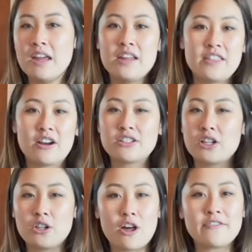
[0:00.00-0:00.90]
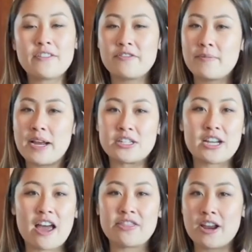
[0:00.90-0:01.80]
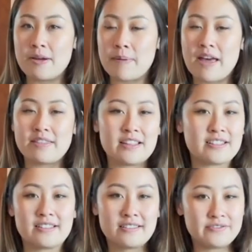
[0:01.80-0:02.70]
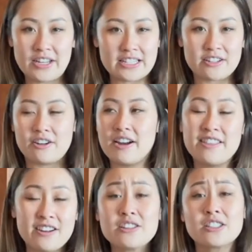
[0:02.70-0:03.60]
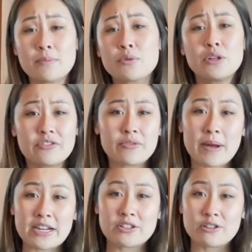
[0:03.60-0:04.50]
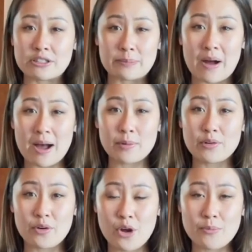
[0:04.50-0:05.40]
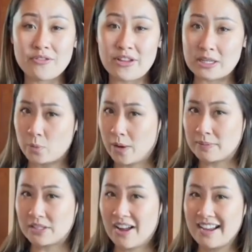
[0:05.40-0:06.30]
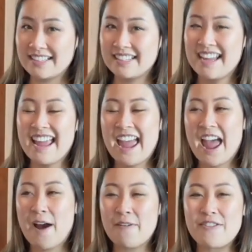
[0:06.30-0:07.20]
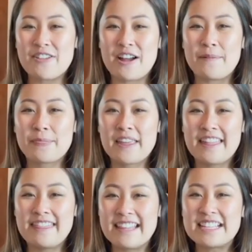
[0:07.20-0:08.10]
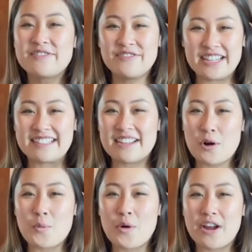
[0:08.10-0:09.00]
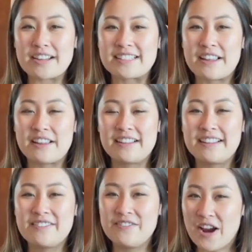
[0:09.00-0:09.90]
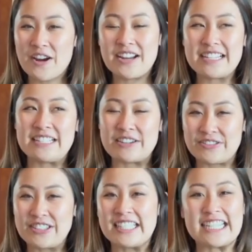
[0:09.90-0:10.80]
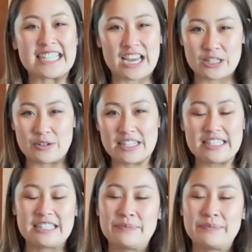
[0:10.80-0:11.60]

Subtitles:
There is a lot of information out there about this visa, and there is some good information on the Department of Home Affairs website. However, this visa works very differently to other ones.